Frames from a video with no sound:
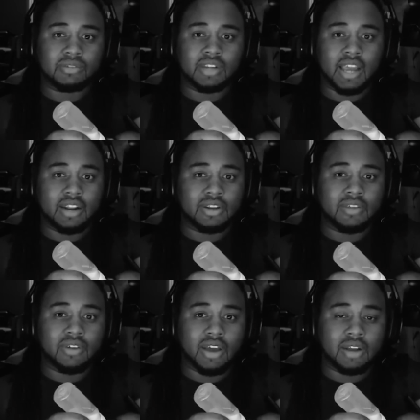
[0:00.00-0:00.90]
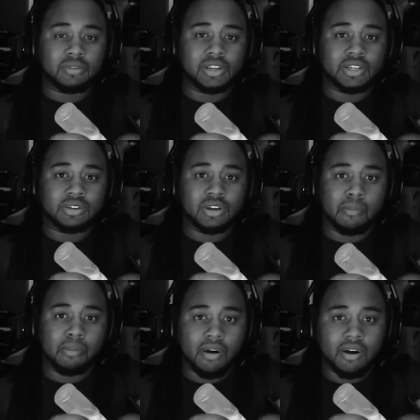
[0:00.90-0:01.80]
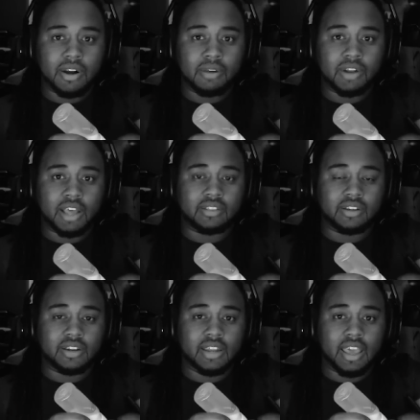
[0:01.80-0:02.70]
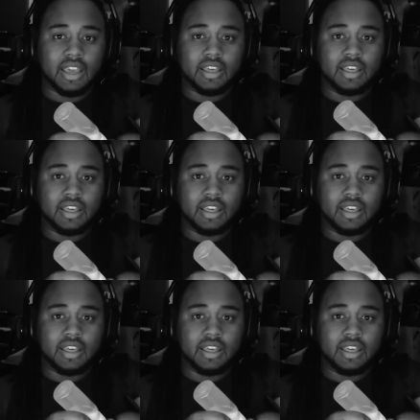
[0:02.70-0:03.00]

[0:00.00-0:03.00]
I don't even know how to really join a party without the Kinect.